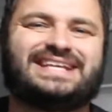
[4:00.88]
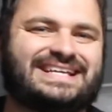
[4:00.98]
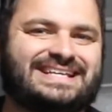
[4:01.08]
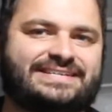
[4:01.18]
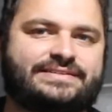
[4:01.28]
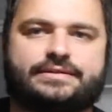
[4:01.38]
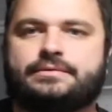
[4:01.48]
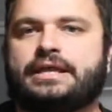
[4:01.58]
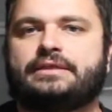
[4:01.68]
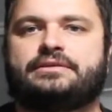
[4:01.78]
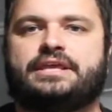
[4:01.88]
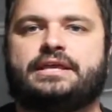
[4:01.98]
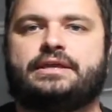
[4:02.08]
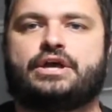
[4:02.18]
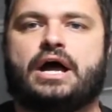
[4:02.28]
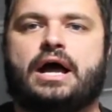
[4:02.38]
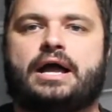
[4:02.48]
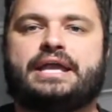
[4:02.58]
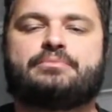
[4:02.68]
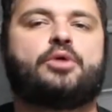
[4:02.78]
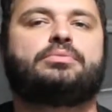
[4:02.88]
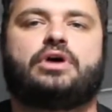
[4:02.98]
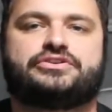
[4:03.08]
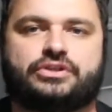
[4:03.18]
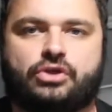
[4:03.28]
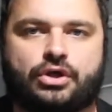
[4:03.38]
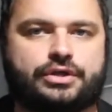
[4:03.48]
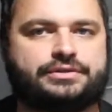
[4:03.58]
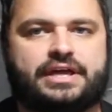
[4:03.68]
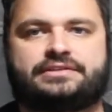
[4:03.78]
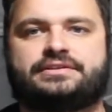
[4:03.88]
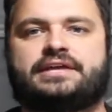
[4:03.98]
is the Immobilizer lock that